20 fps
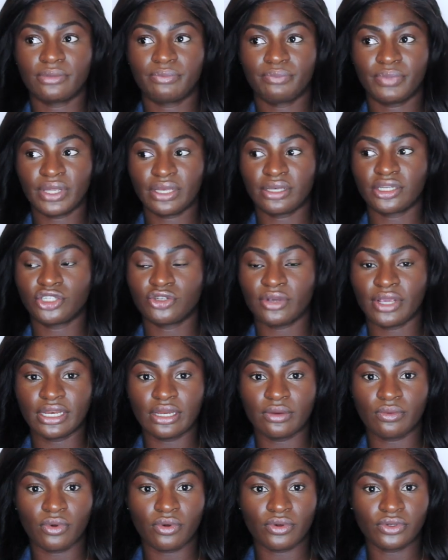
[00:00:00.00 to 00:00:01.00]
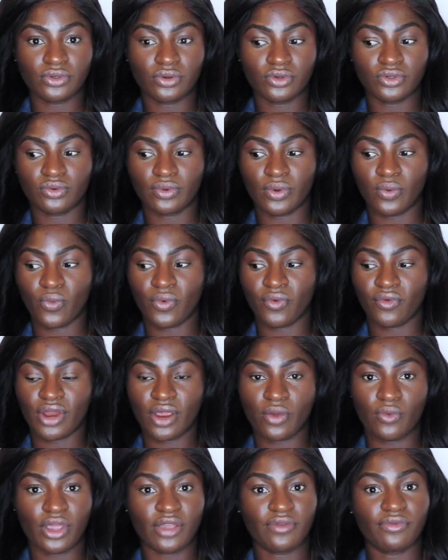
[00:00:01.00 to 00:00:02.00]
being a trainee role is also a
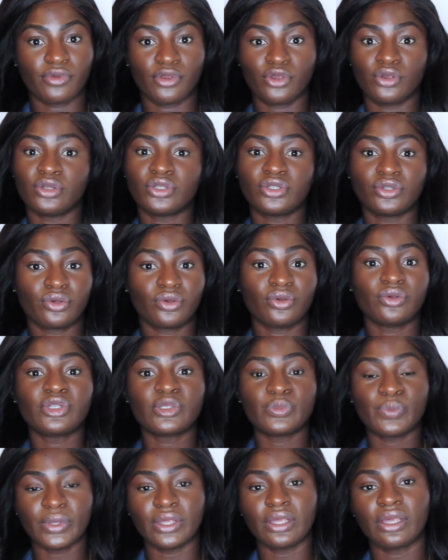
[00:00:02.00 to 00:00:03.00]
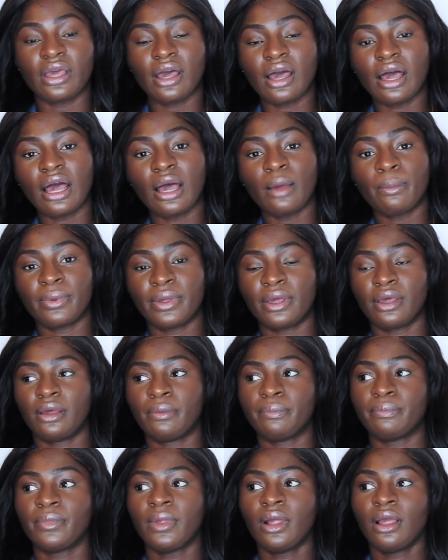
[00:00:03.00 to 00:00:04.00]
great way for you to speak up
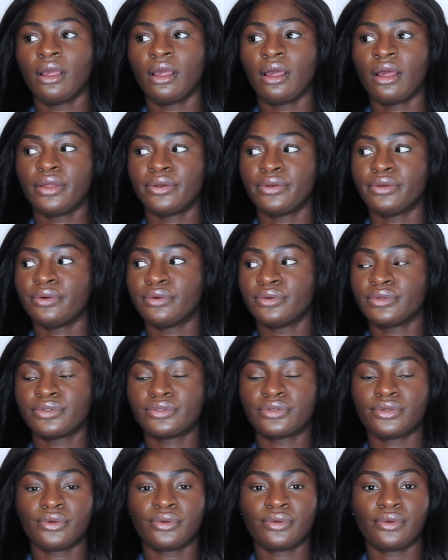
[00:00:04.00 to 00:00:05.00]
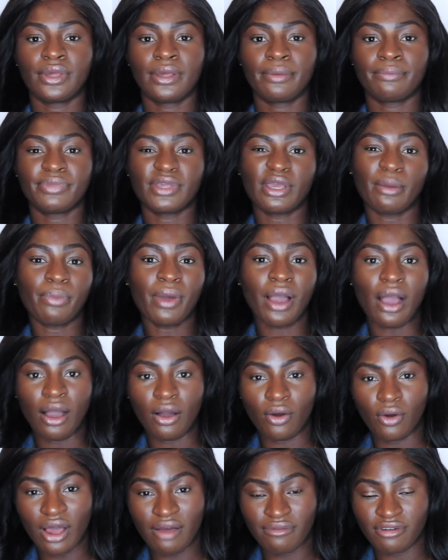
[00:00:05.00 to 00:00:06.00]
and also be a
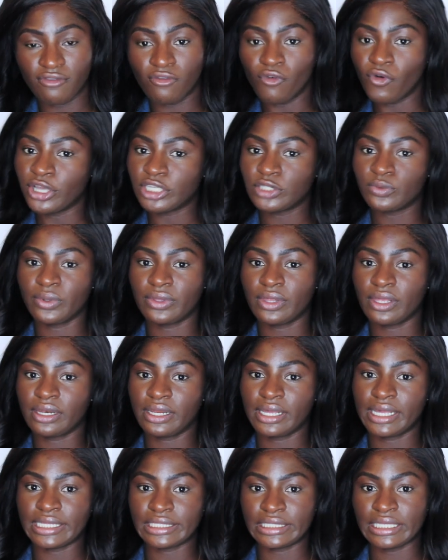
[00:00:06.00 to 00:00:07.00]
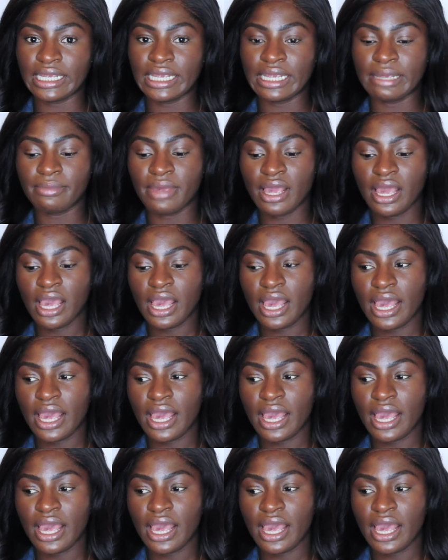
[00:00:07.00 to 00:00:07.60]
part or have a voice within a team.